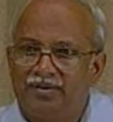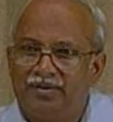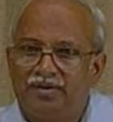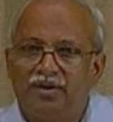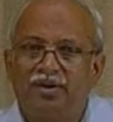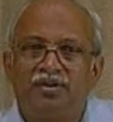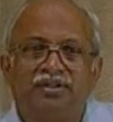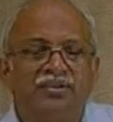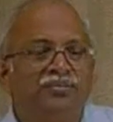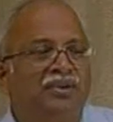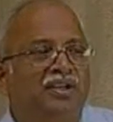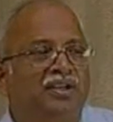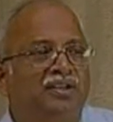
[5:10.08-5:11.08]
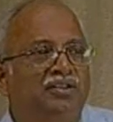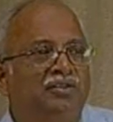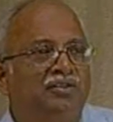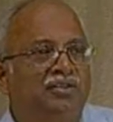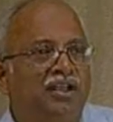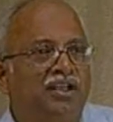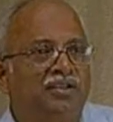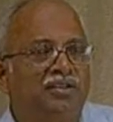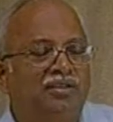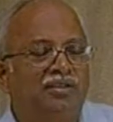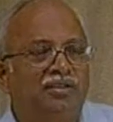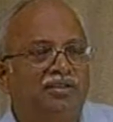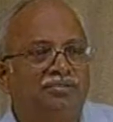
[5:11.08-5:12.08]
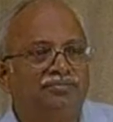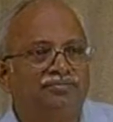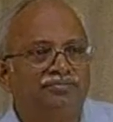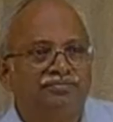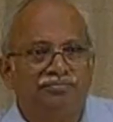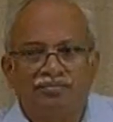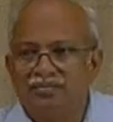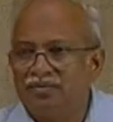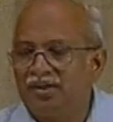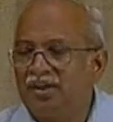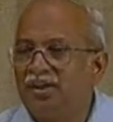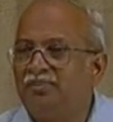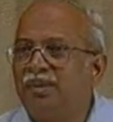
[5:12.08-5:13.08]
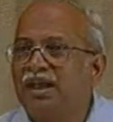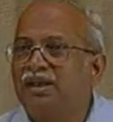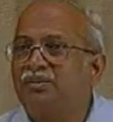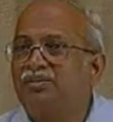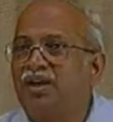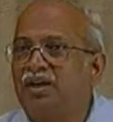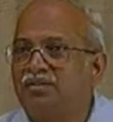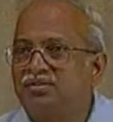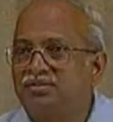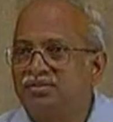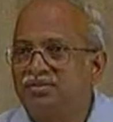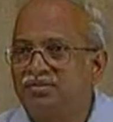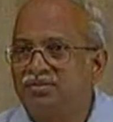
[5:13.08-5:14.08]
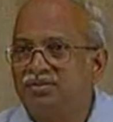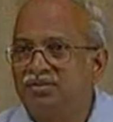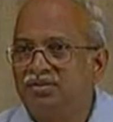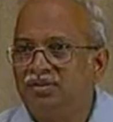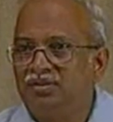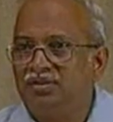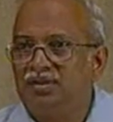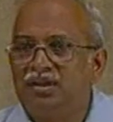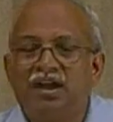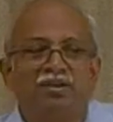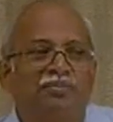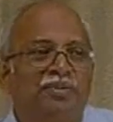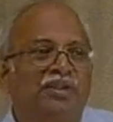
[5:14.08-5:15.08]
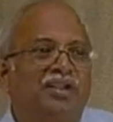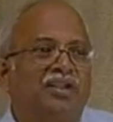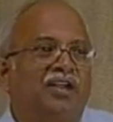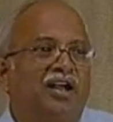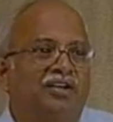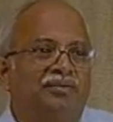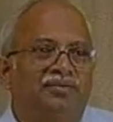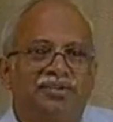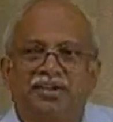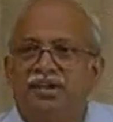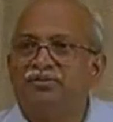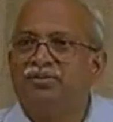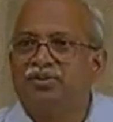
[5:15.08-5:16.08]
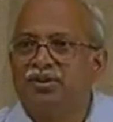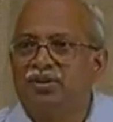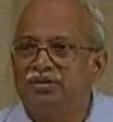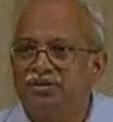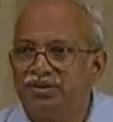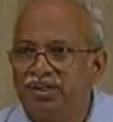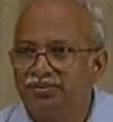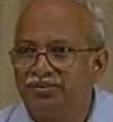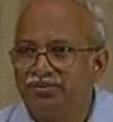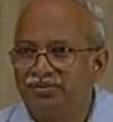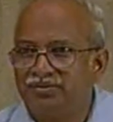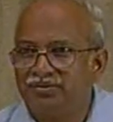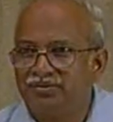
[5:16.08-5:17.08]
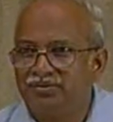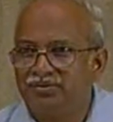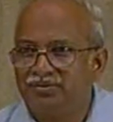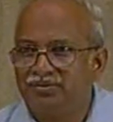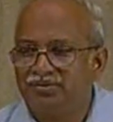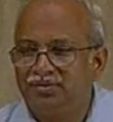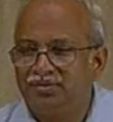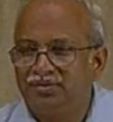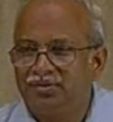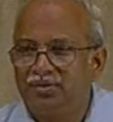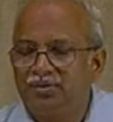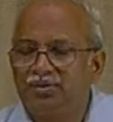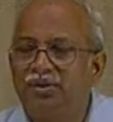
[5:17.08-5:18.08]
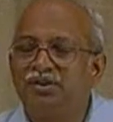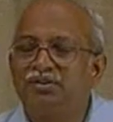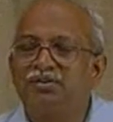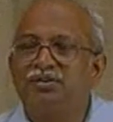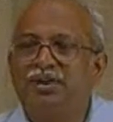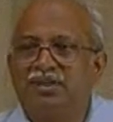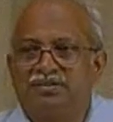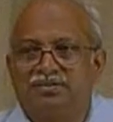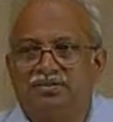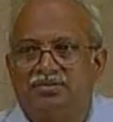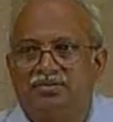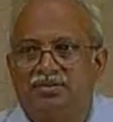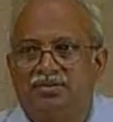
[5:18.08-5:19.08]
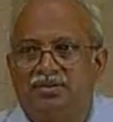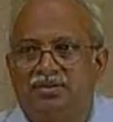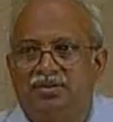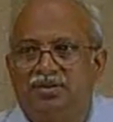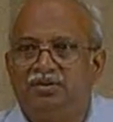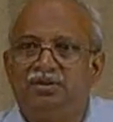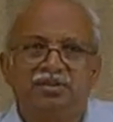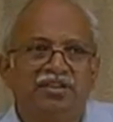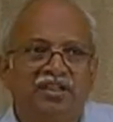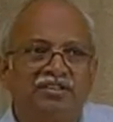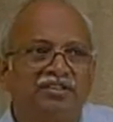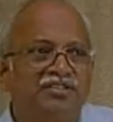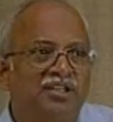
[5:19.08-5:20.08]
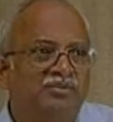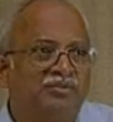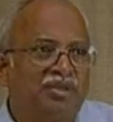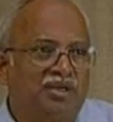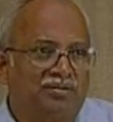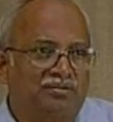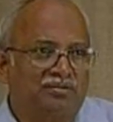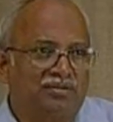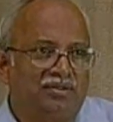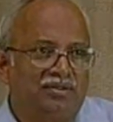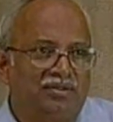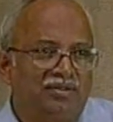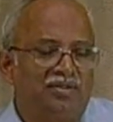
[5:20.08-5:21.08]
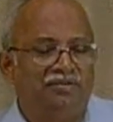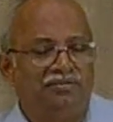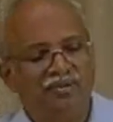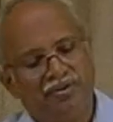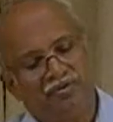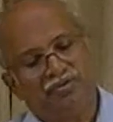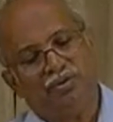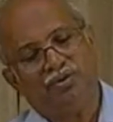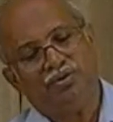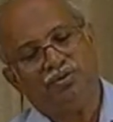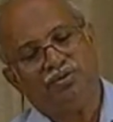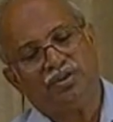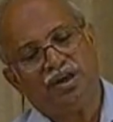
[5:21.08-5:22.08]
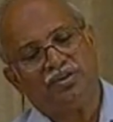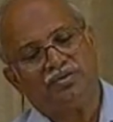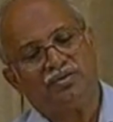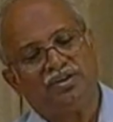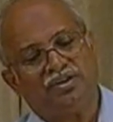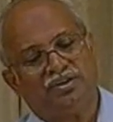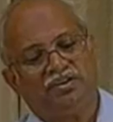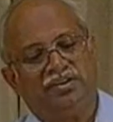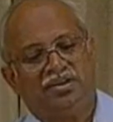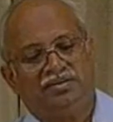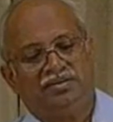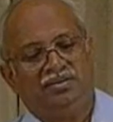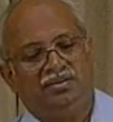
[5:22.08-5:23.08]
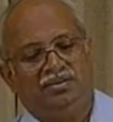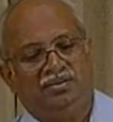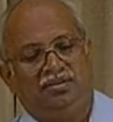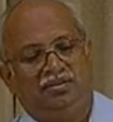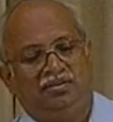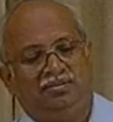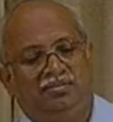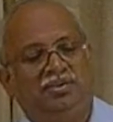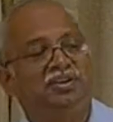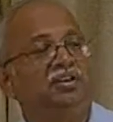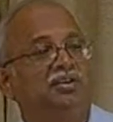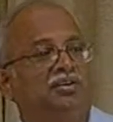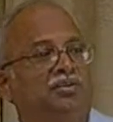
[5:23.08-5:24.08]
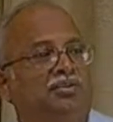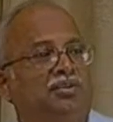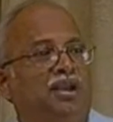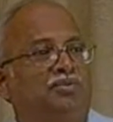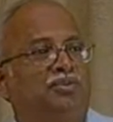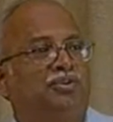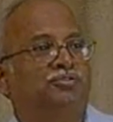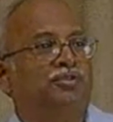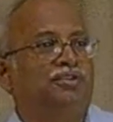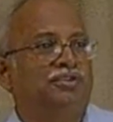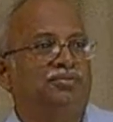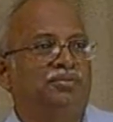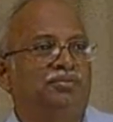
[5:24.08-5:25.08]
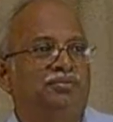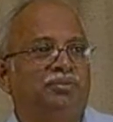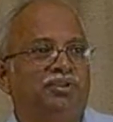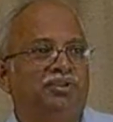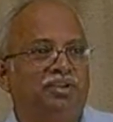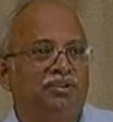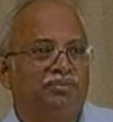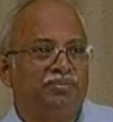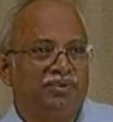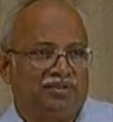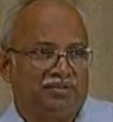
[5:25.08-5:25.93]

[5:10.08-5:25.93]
Or typically you take a pack of cards and pick a card every time for 1000 times. What will you get? You will not get the same card, even though you calculated that middle, approximately from the middle I will pick.